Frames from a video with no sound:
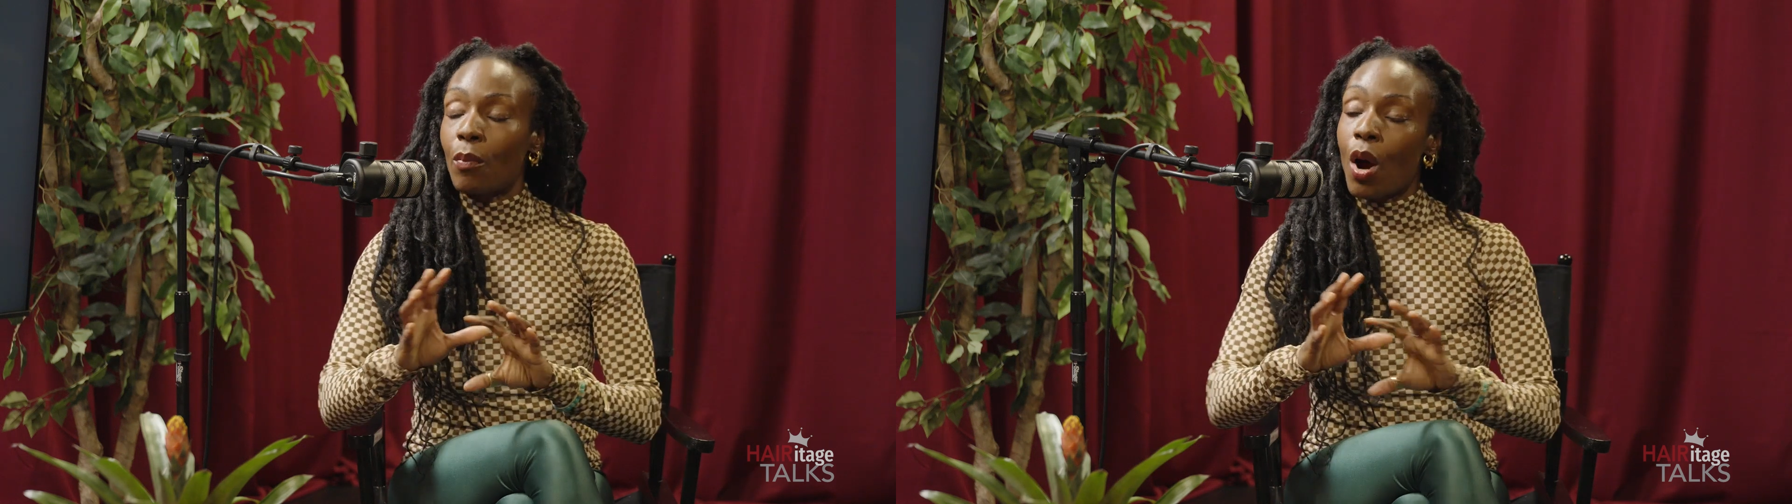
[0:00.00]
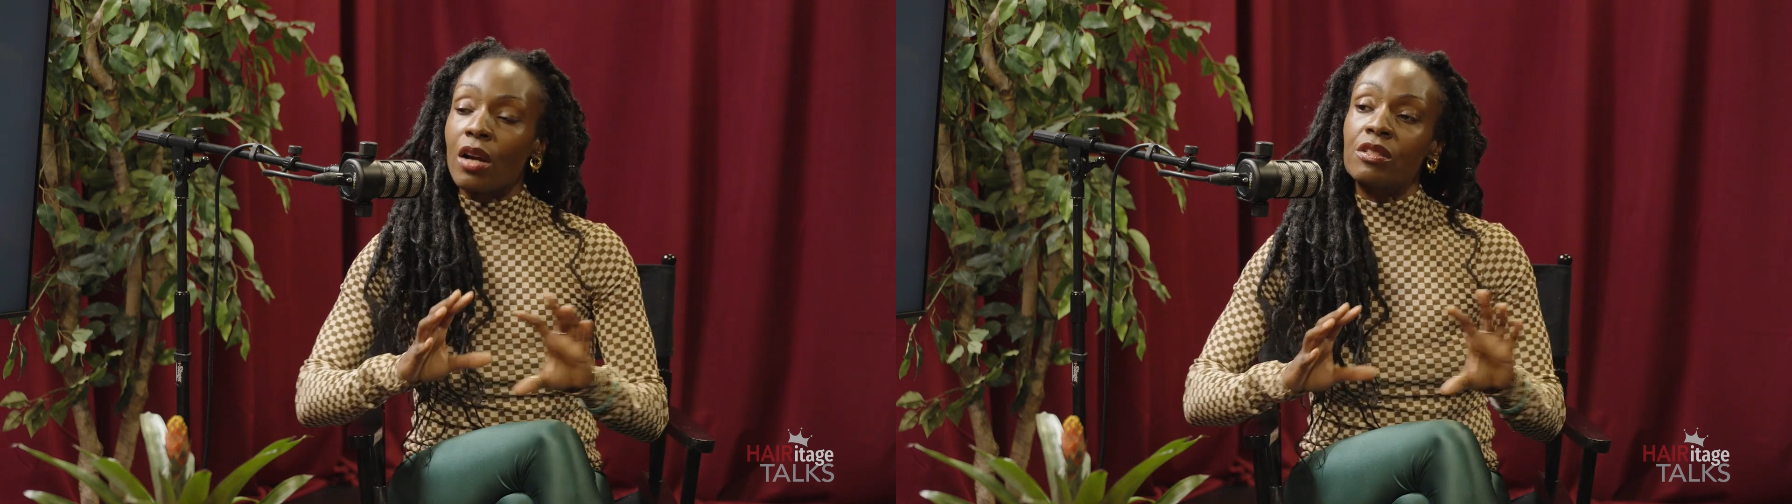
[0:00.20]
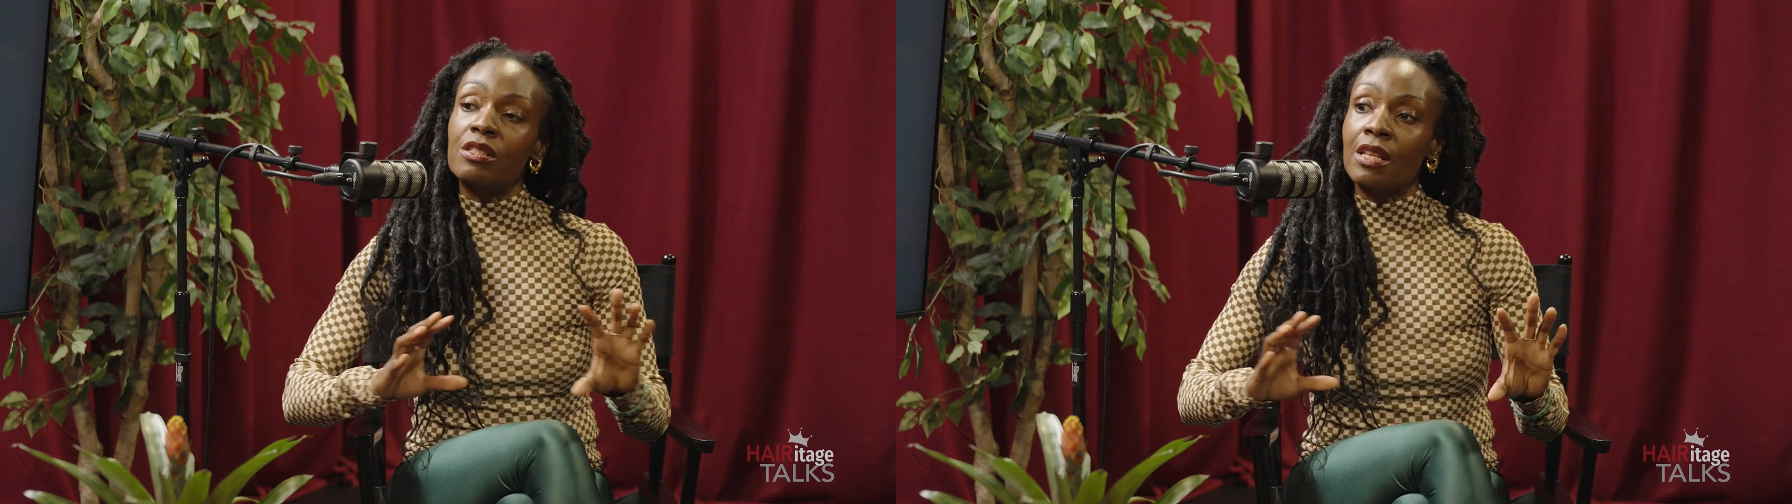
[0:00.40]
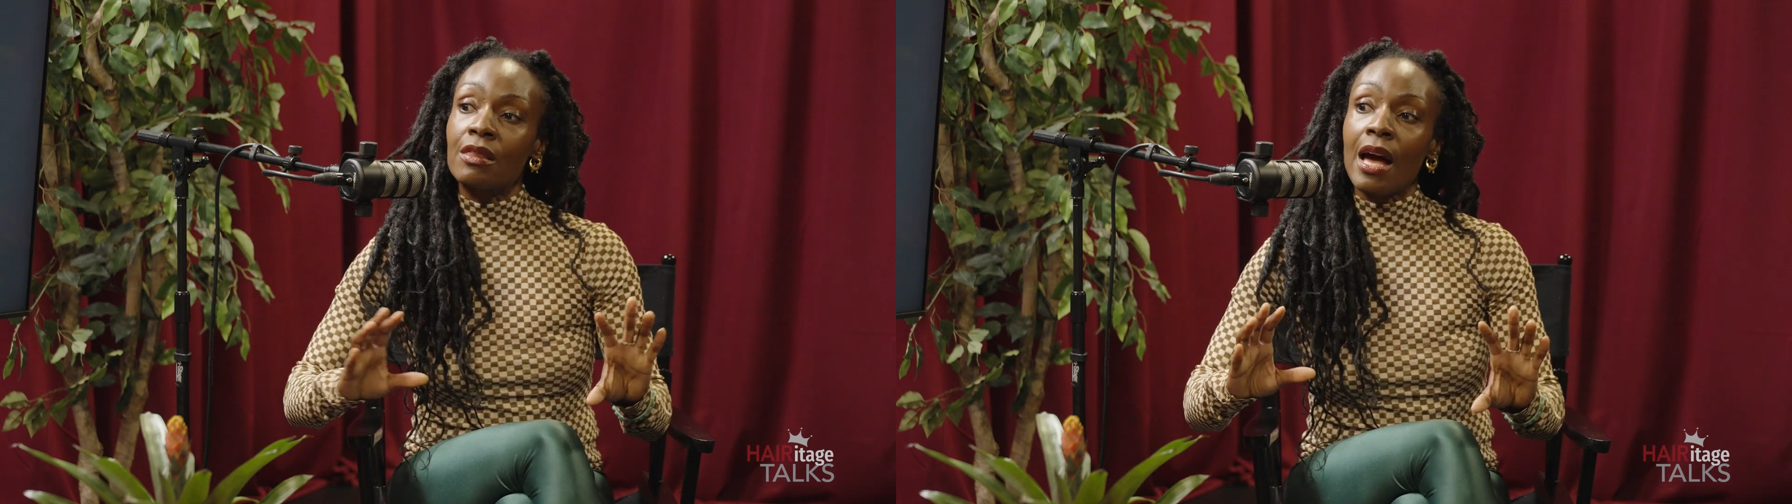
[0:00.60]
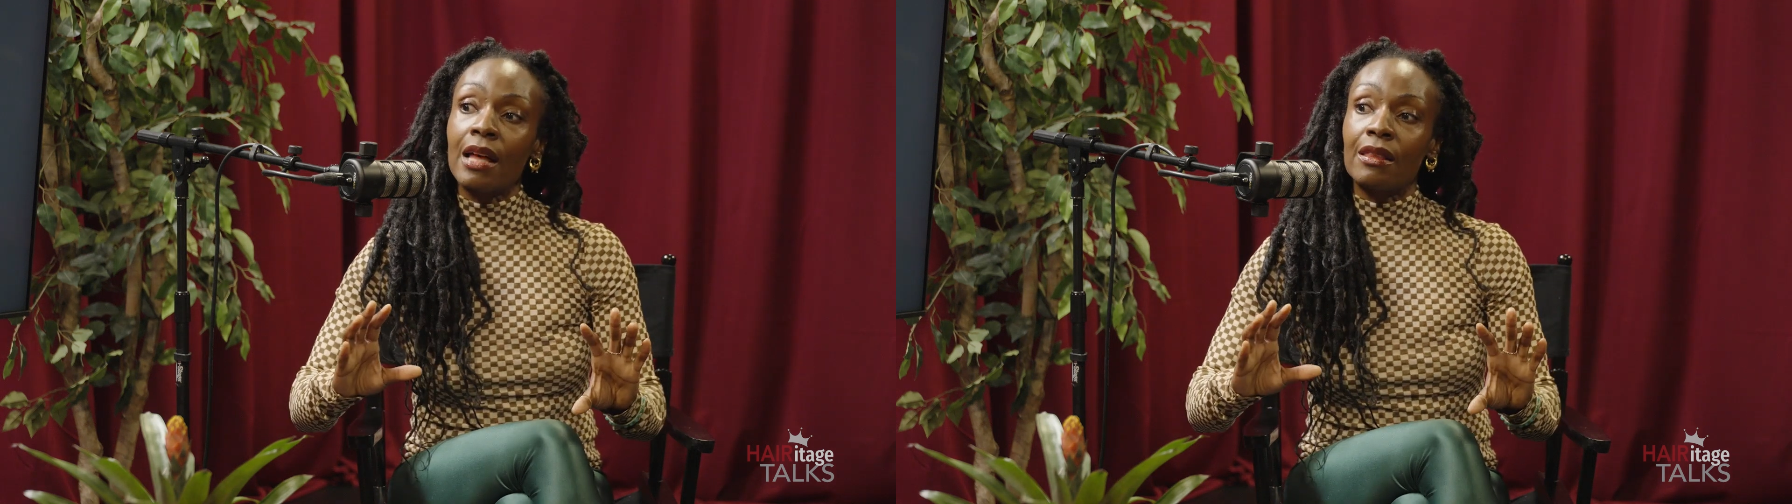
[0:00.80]
parts
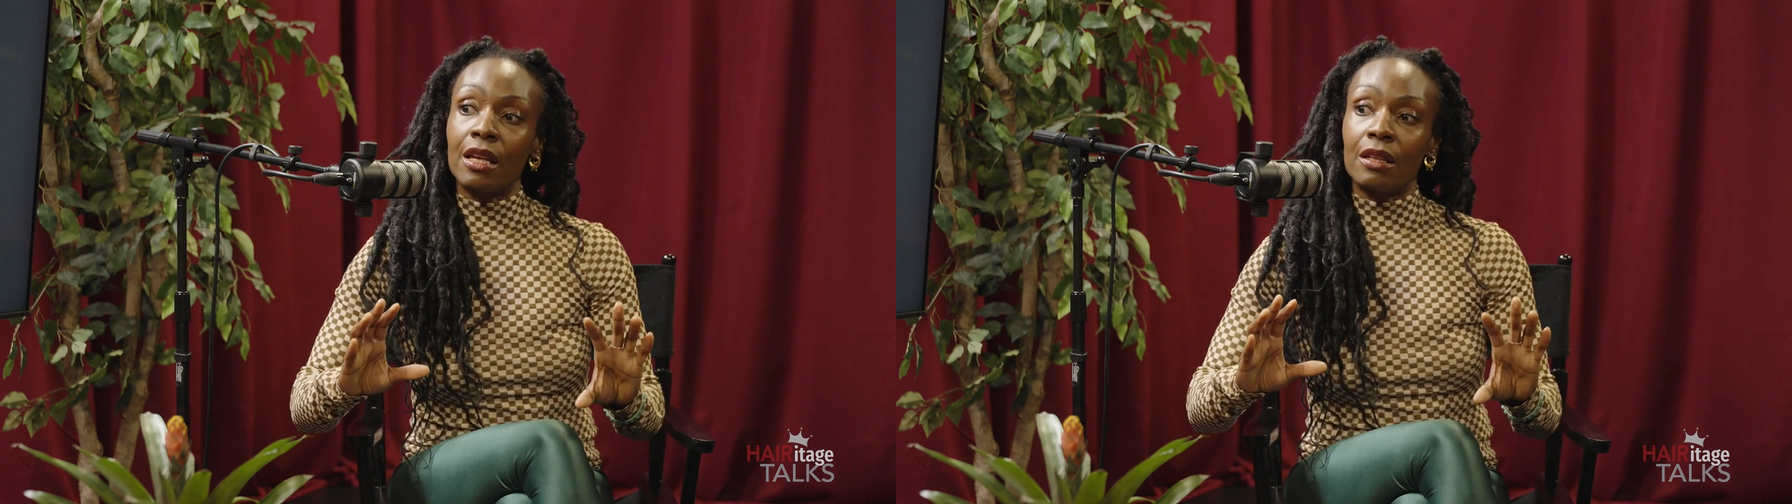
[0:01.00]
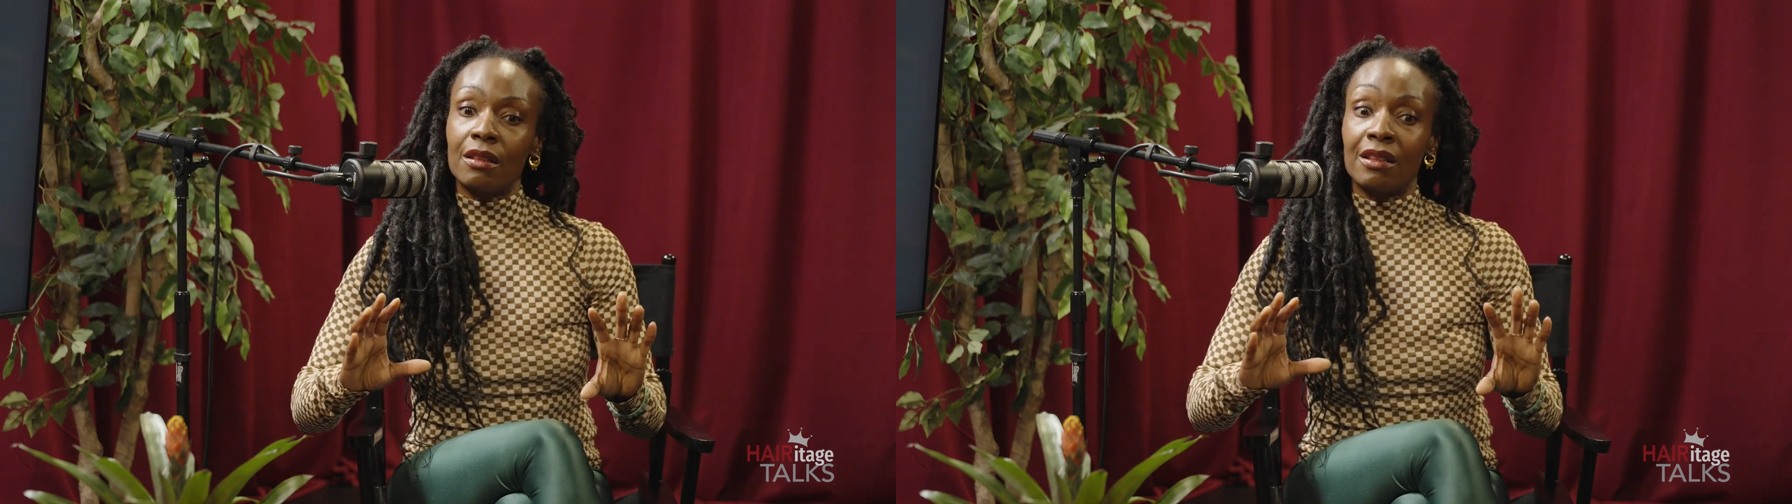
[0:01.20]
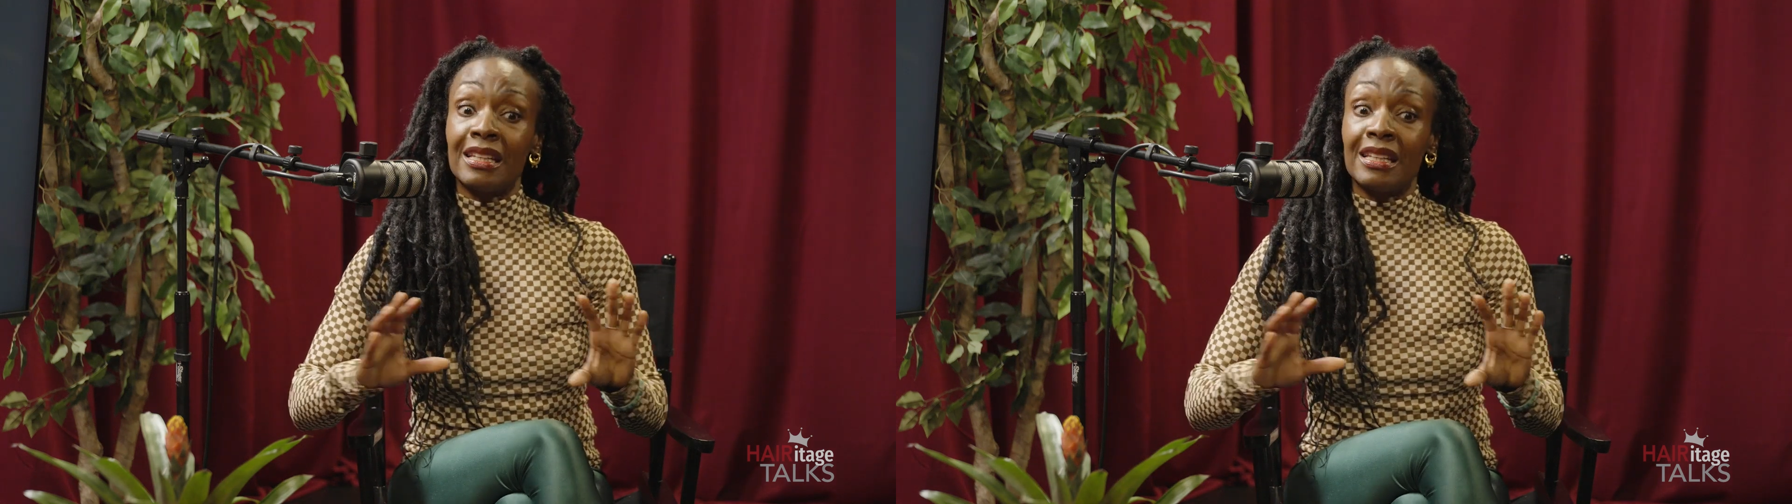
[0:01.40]
than that